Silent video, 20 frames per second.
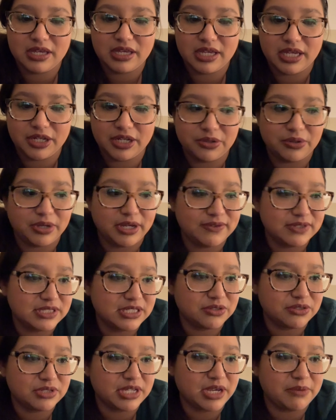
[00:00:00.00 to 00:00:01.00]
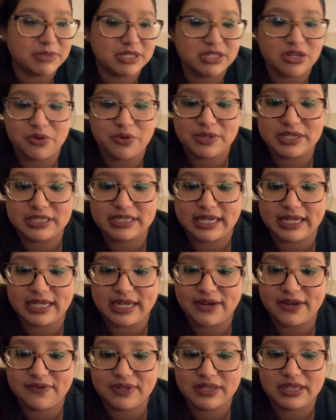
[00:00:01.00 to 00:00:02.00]
You know, every single time, it's always like
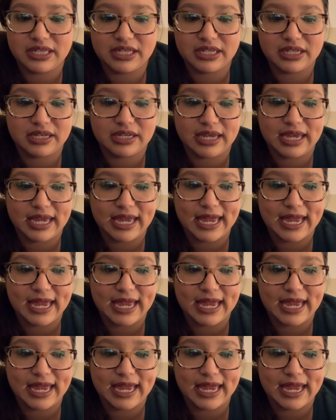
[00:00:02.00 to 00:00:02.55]
everything